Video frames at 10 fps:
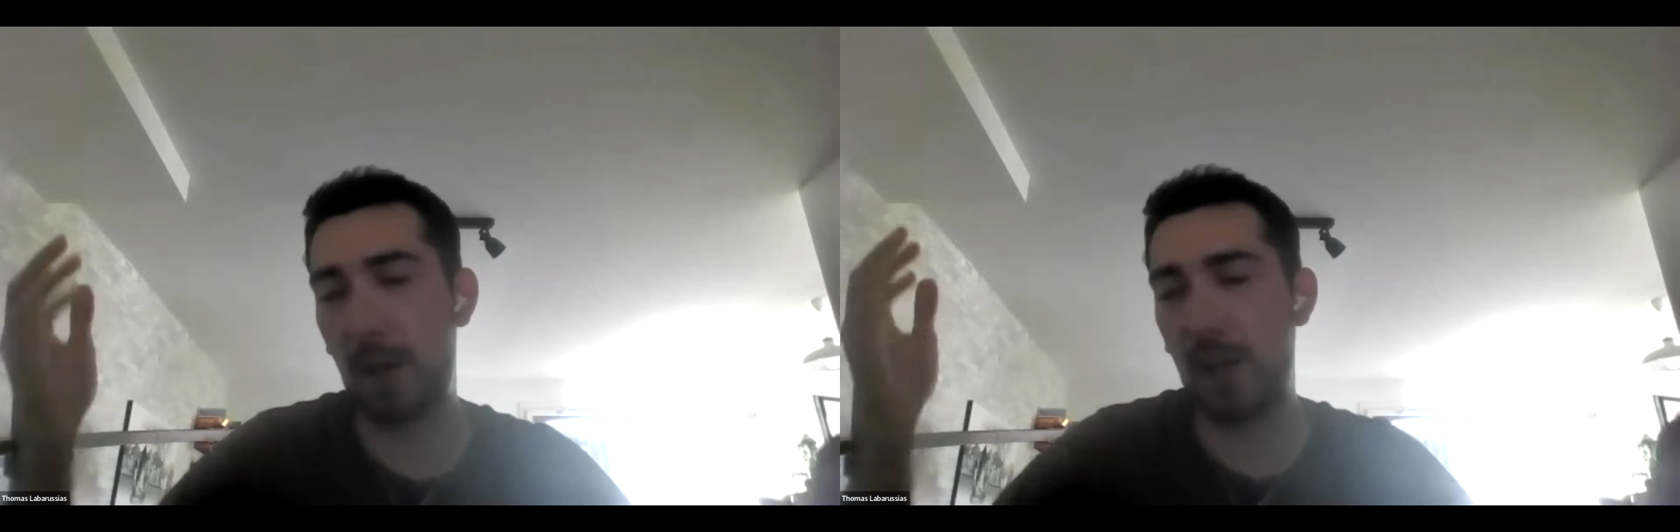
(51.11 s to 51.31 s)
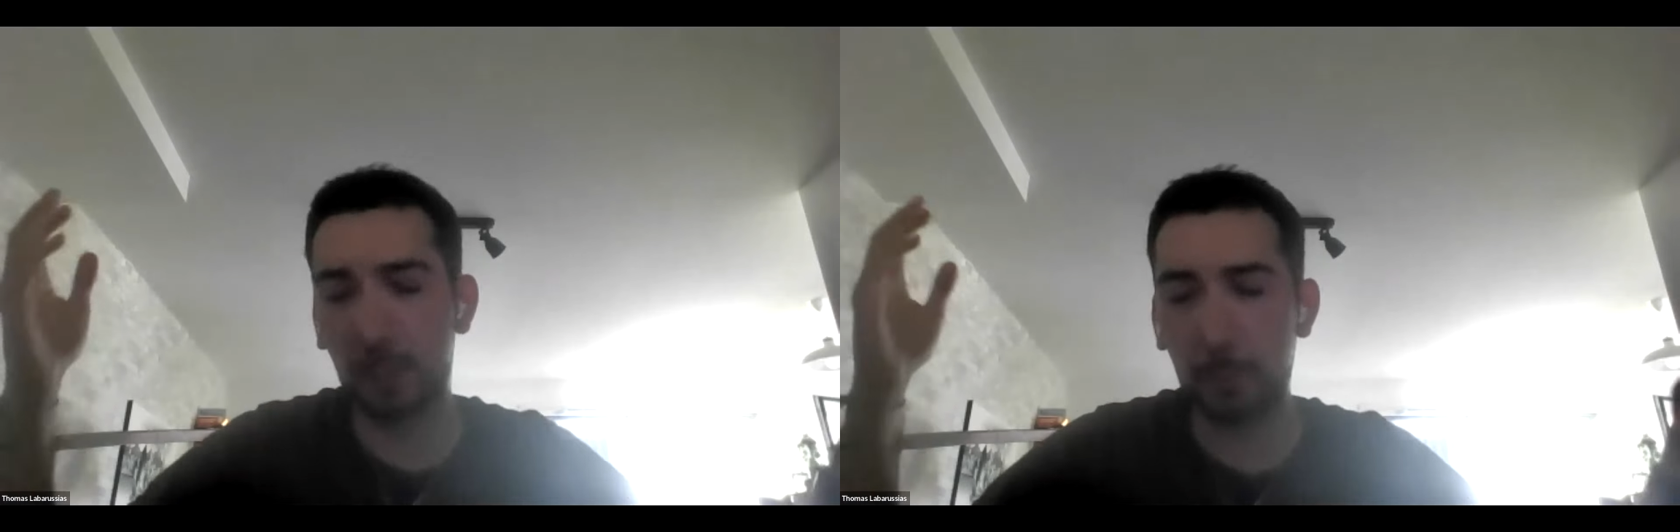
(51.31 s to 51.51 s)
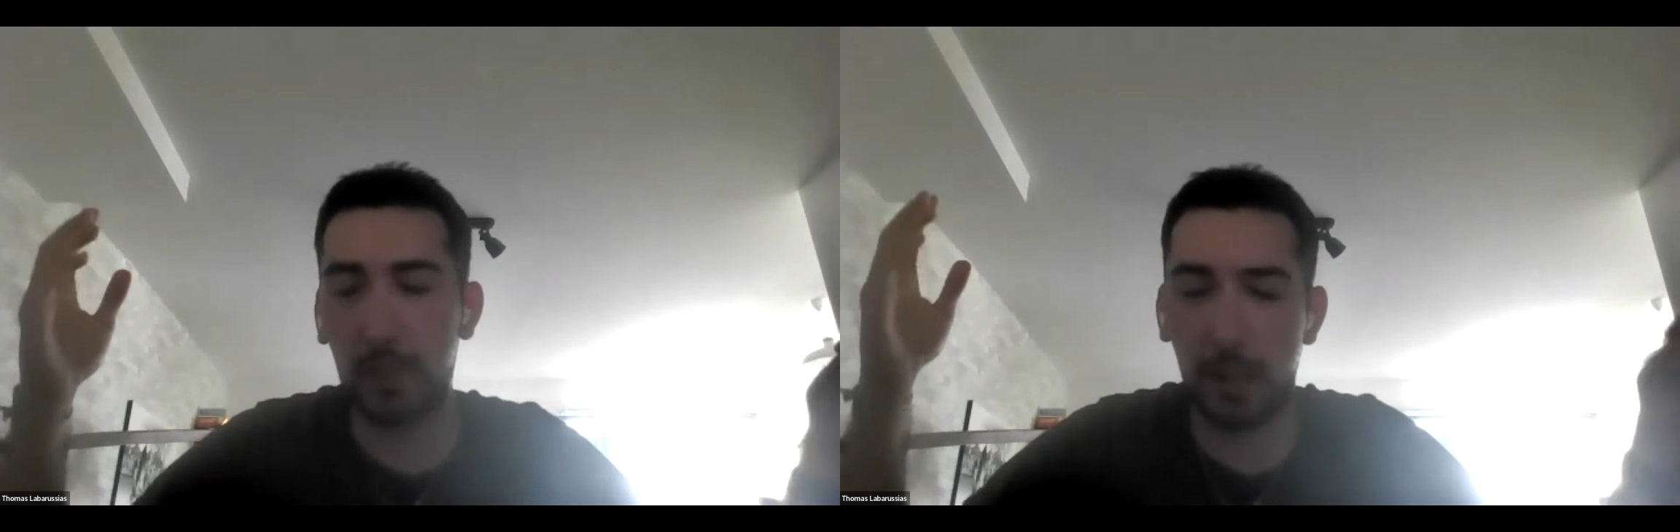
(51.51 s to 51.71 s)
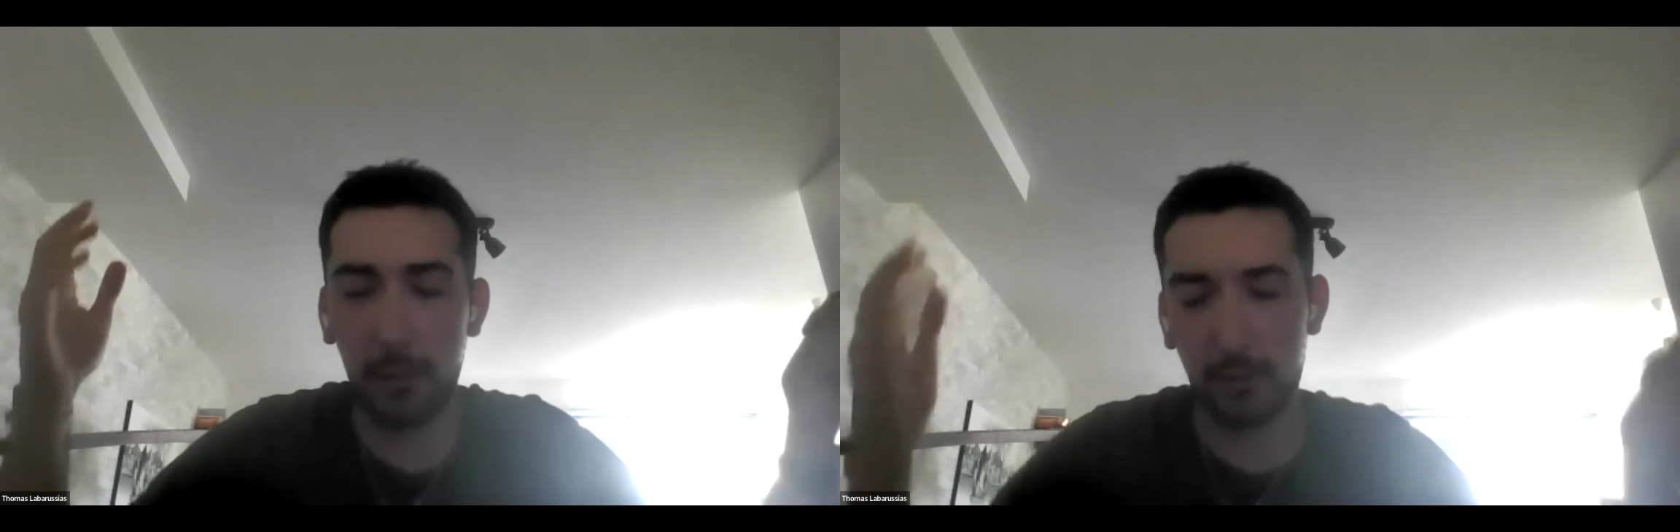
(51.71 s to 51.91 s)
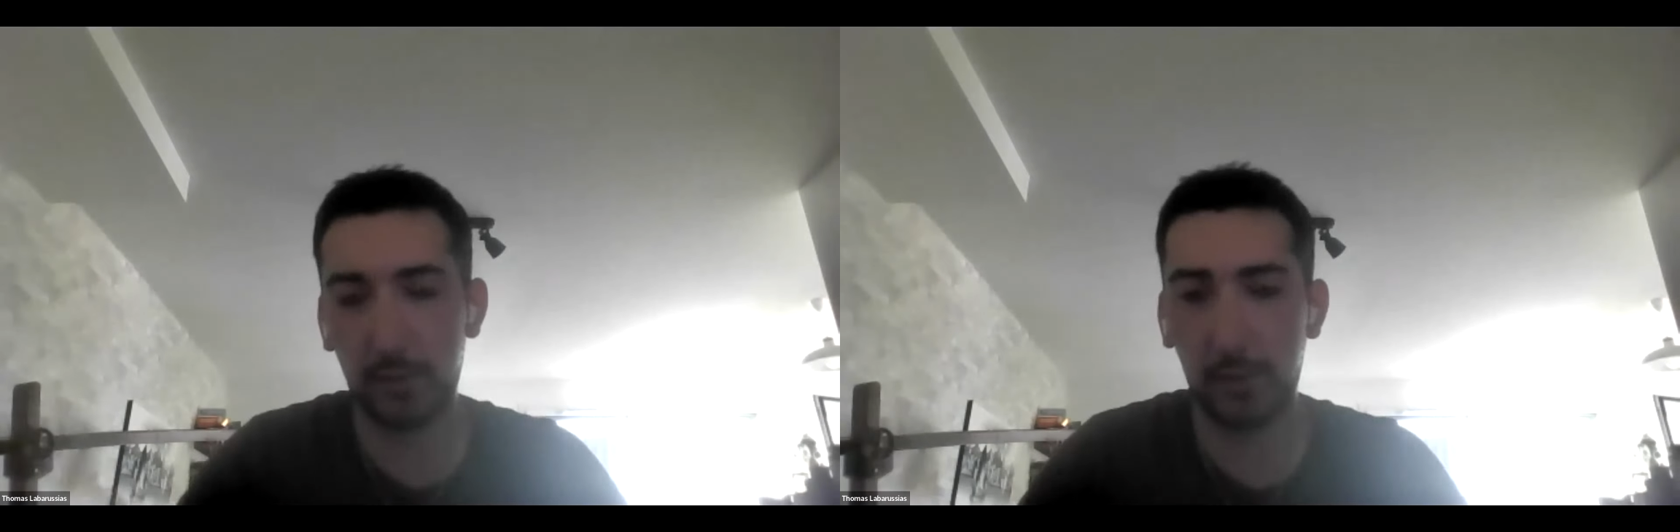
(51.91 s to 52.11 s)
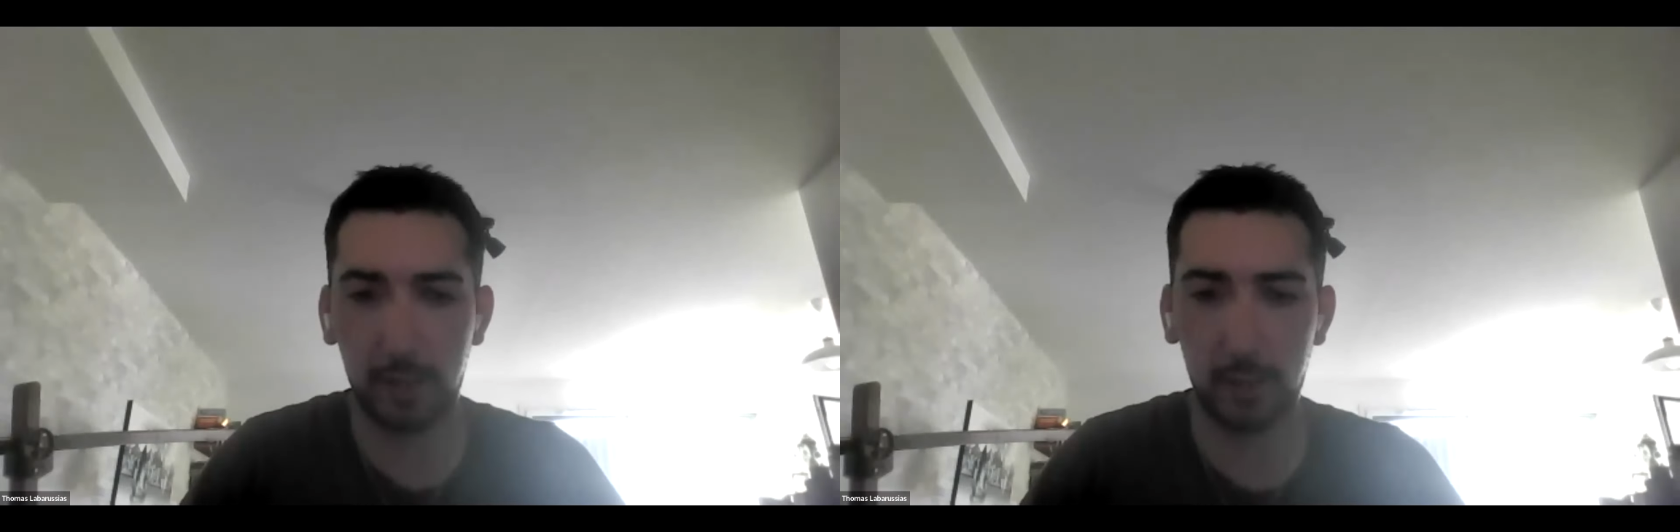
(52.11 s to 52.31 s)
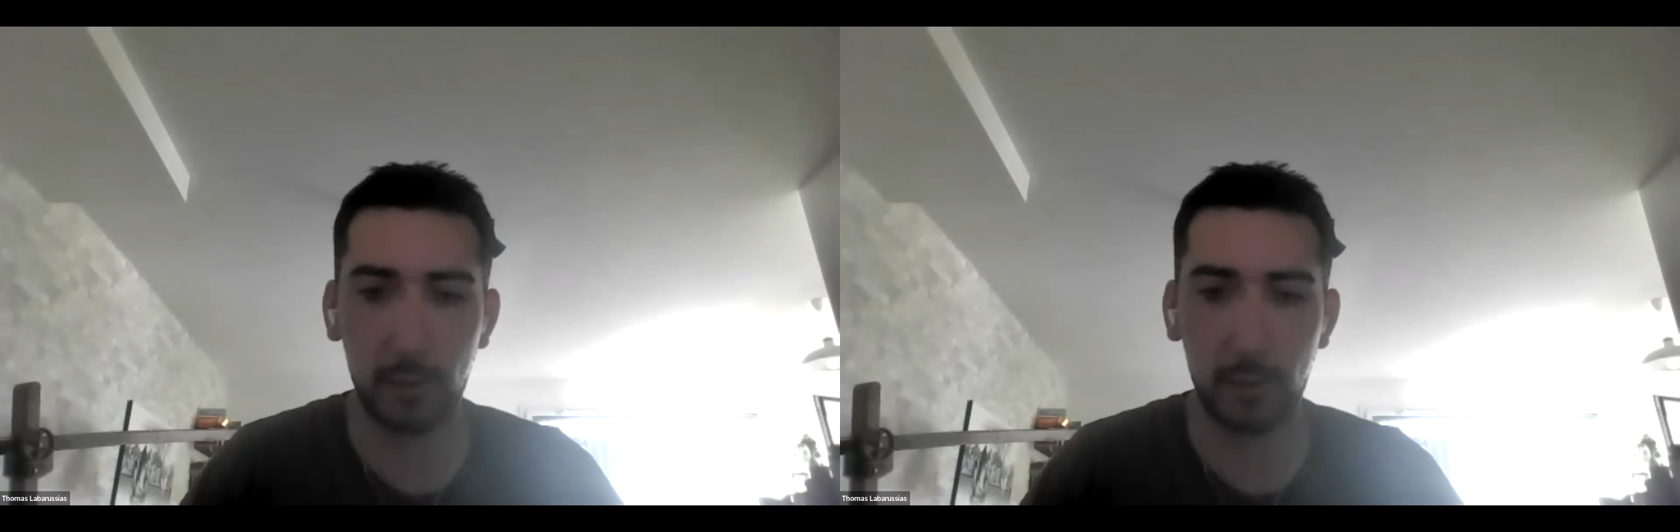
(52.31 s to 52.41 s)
Magic Carlos, like